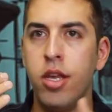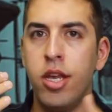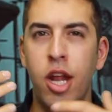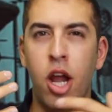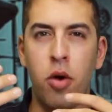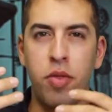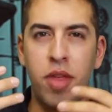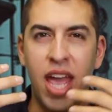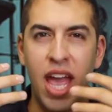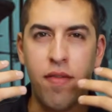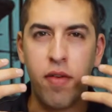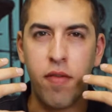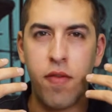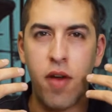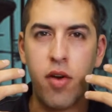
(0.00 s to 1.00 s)
You know, they
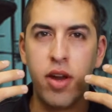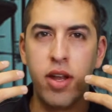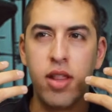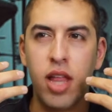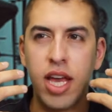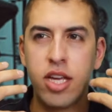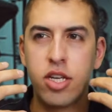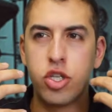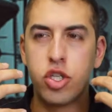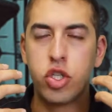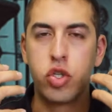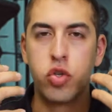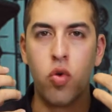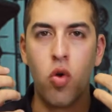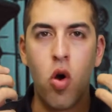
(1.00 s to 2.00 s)
have a very like
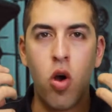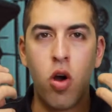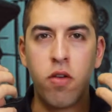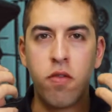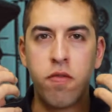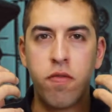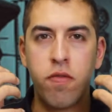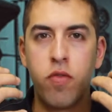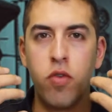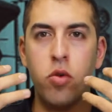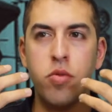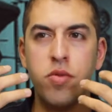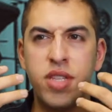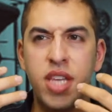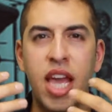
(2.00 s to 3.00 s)
strong
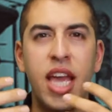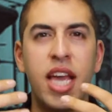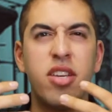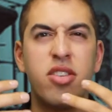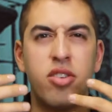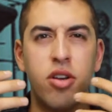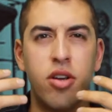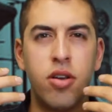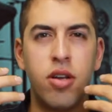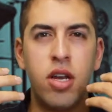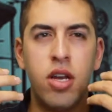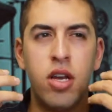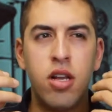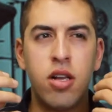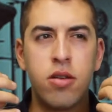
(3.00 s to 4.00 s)
fruit taste or,
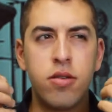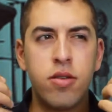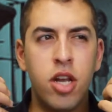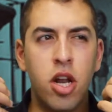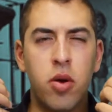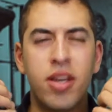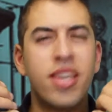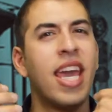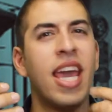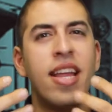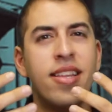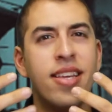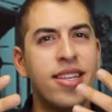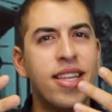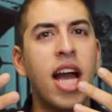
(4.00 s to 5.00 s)
you know,
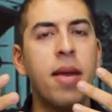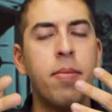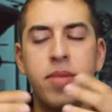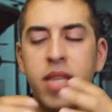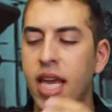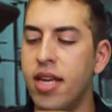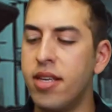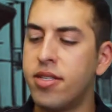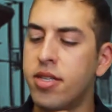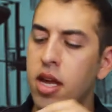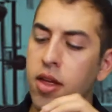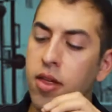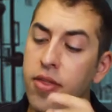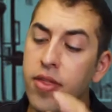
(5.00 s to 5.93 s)
candy type taste.